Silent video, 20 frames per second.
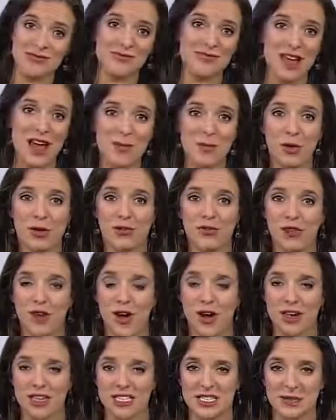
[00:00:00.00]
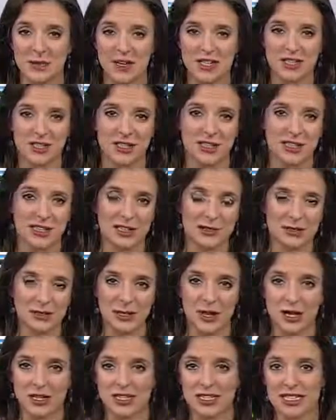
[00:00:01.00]
A lot more fog, especially the
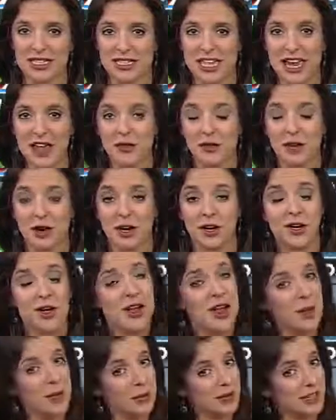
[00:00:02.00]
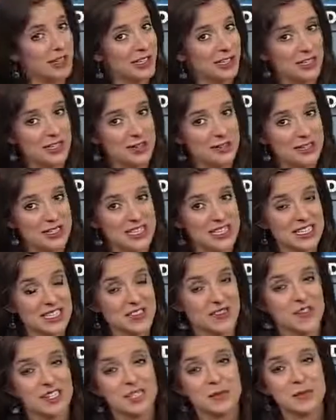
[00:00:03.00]
closer you are to the lakefront. But the good news
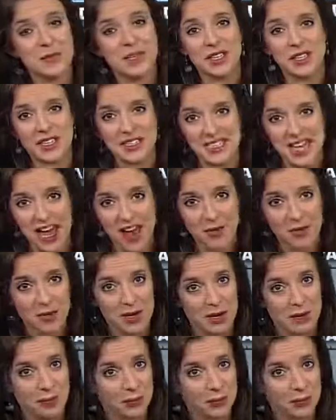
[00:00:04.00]
is visibilities have been